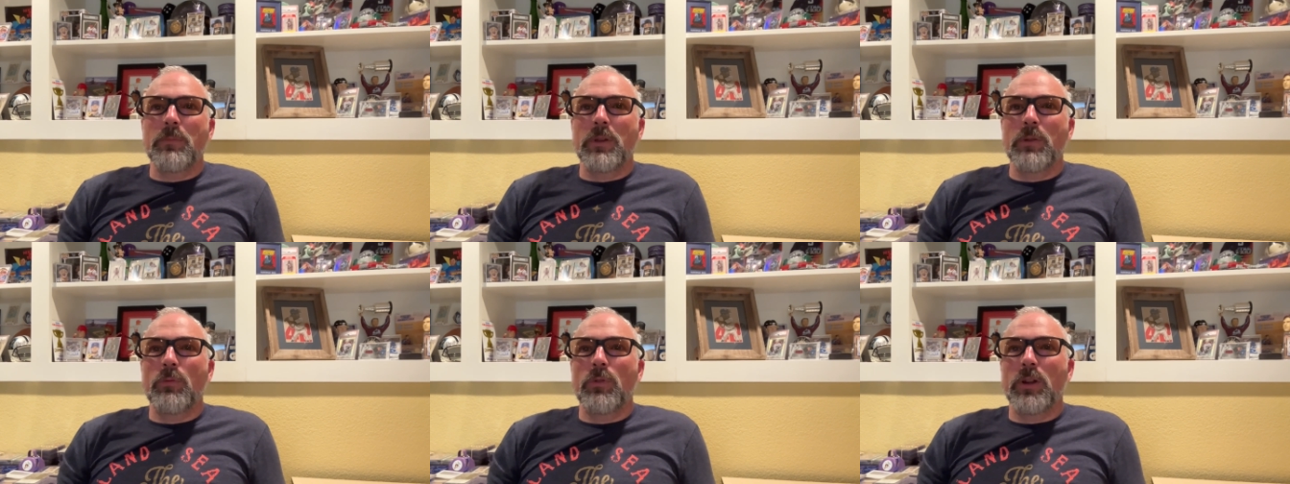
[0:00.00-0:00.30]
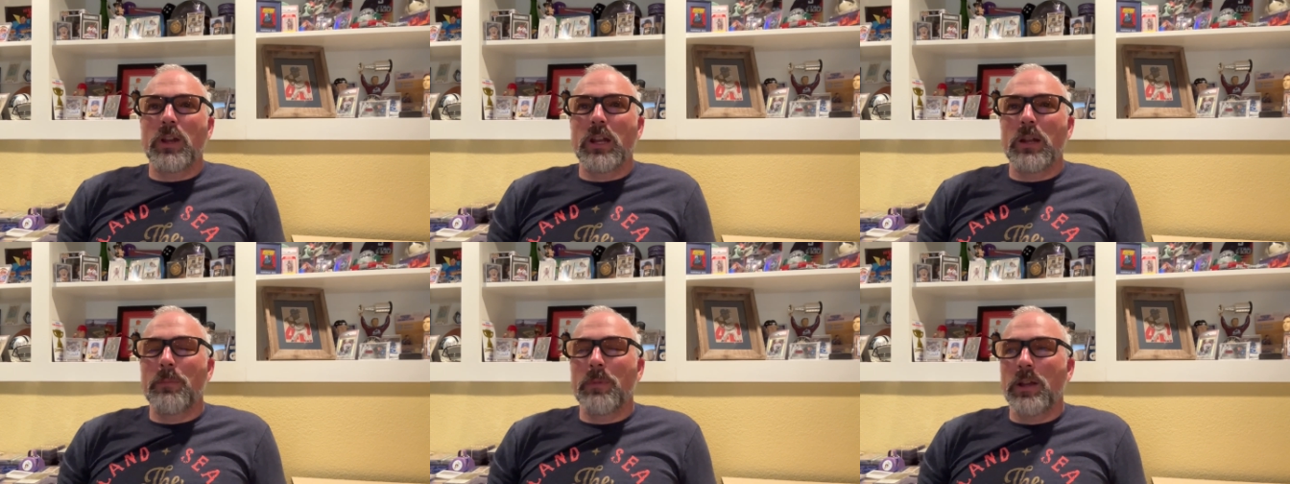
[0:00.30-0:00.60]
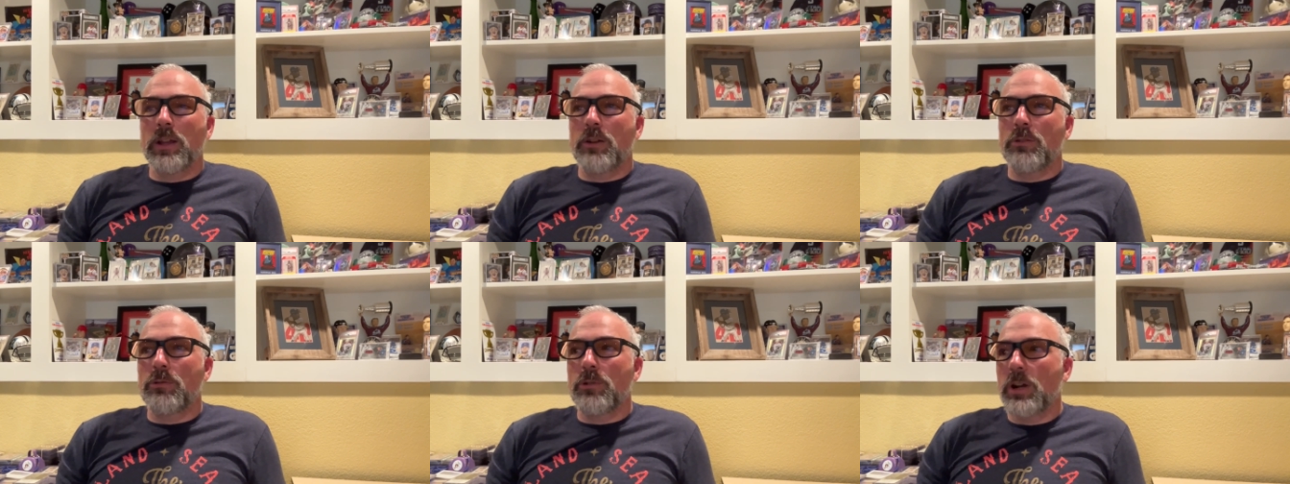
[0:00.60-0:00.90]
Been working in
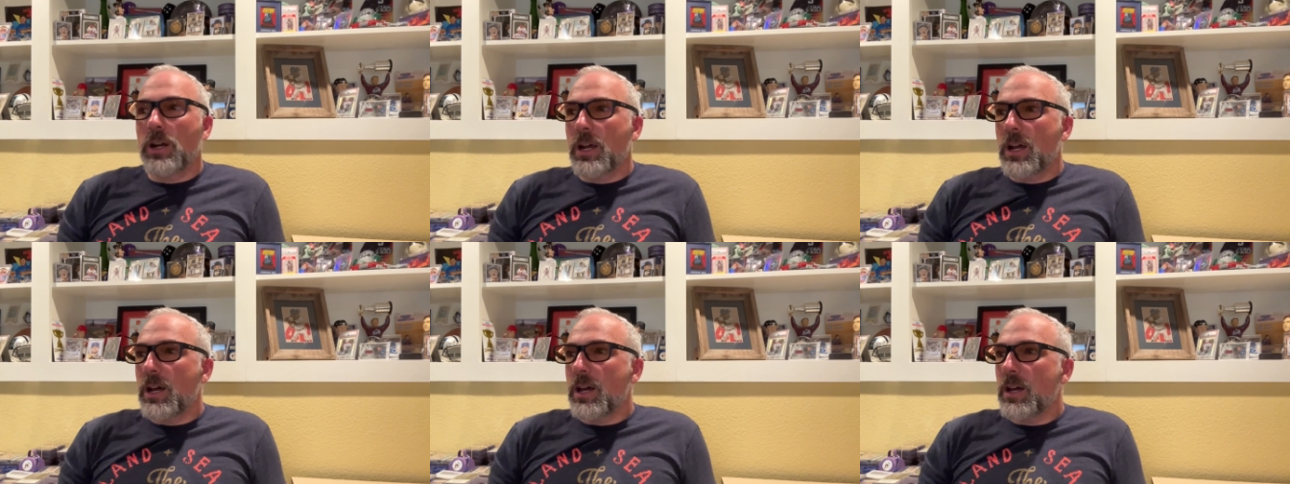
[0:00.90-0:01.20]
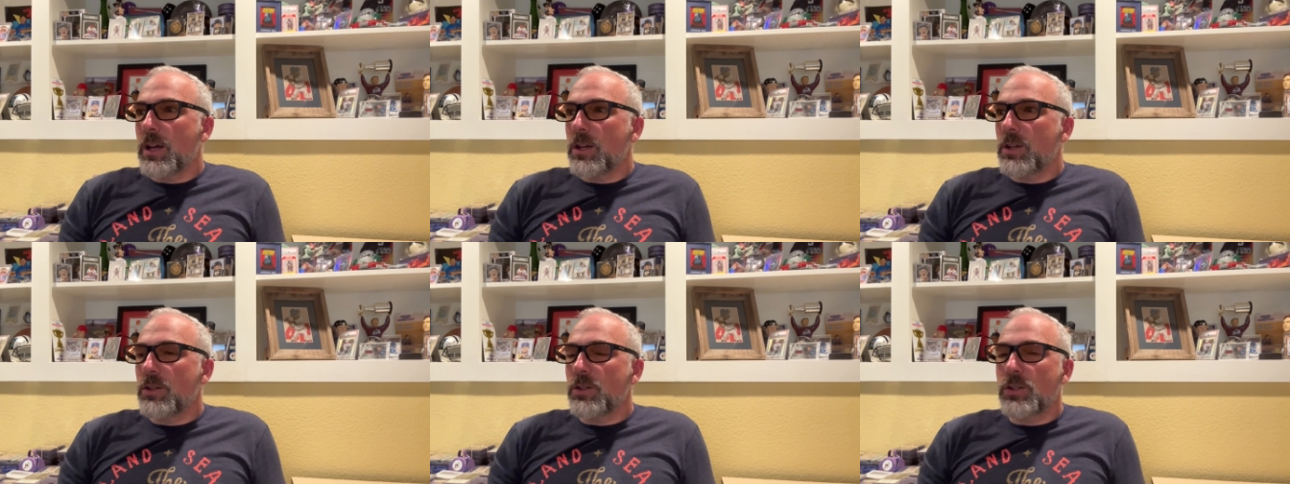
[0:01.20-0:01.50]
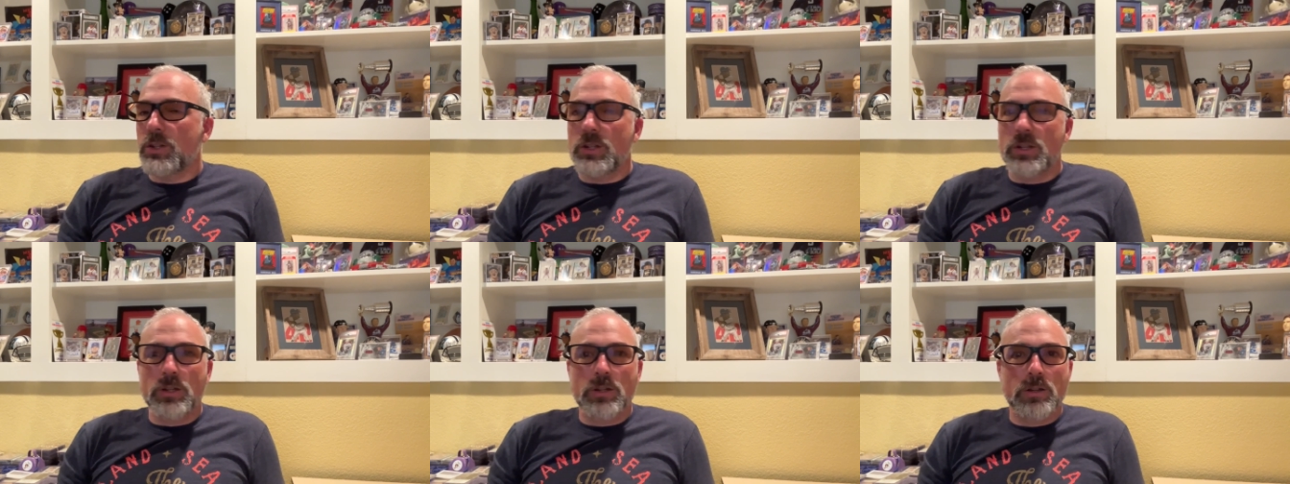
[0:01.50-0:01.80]
my
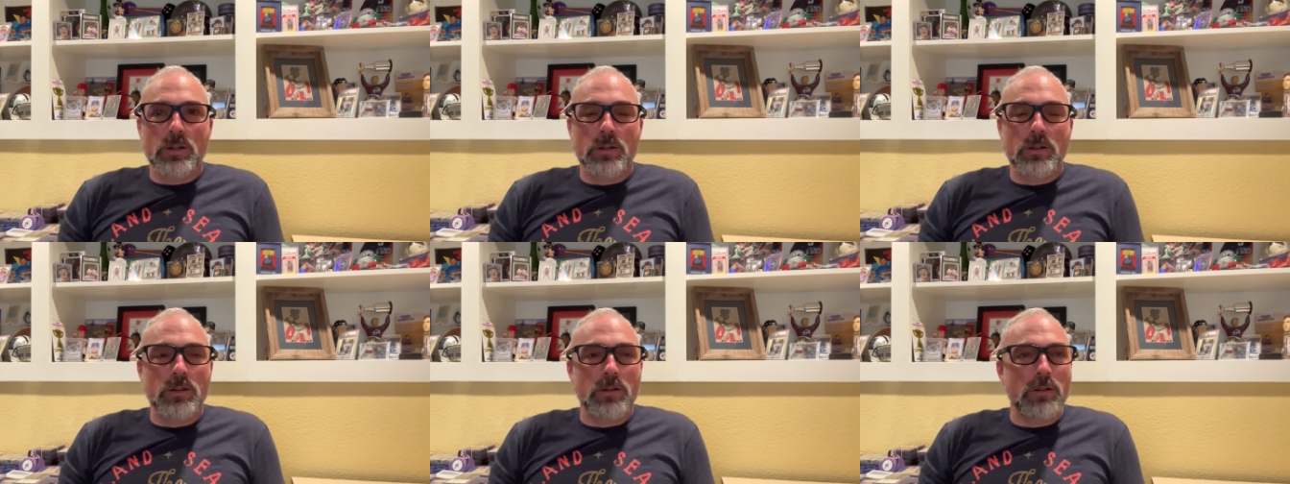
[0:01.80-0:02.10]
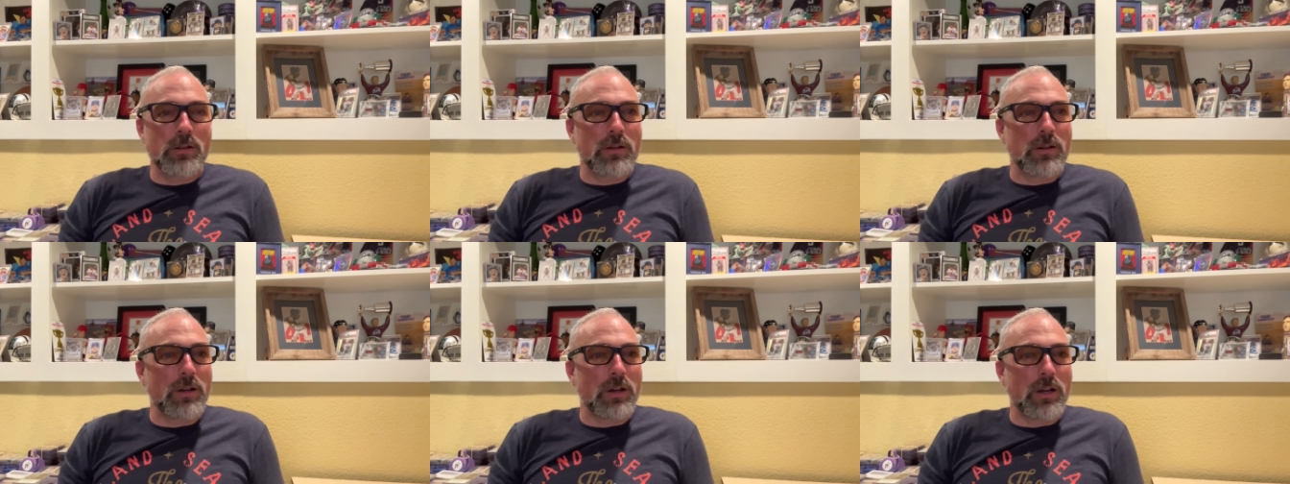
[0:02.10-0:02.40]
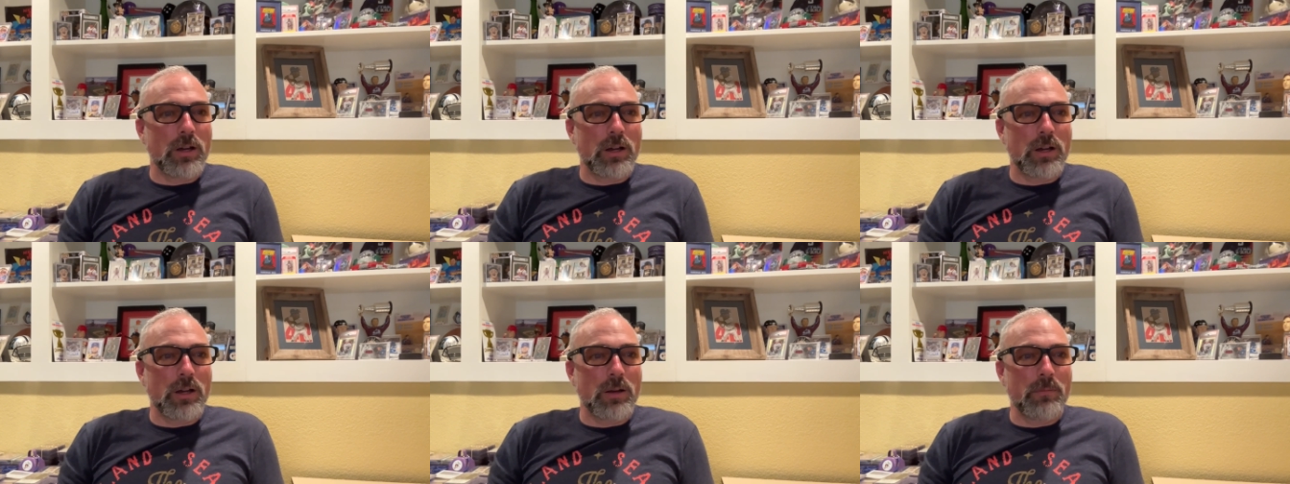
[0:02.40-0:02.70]
garage.
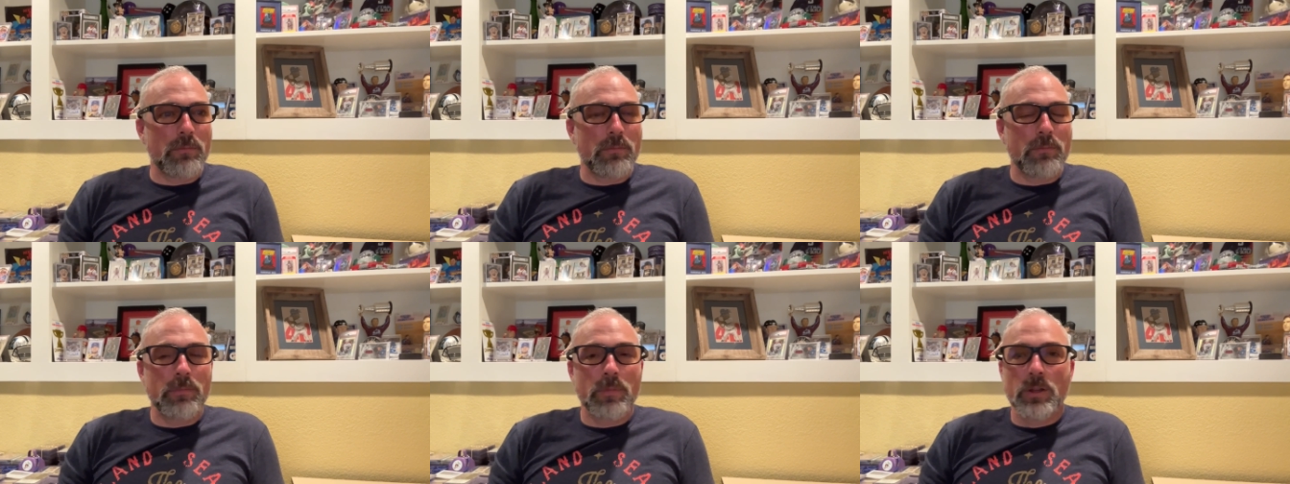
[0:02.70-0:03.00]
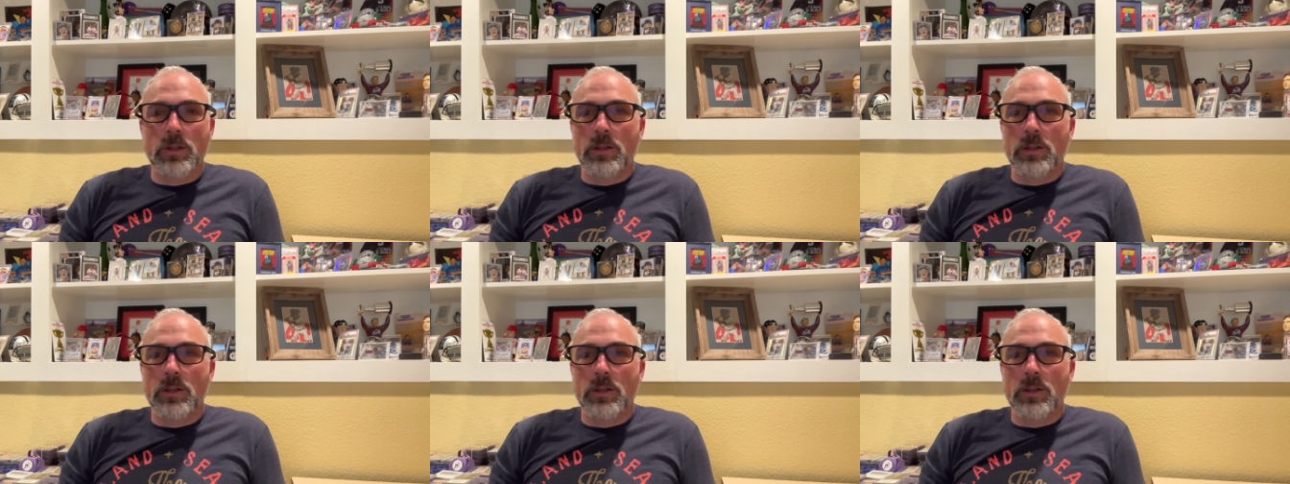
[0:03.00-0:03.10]
When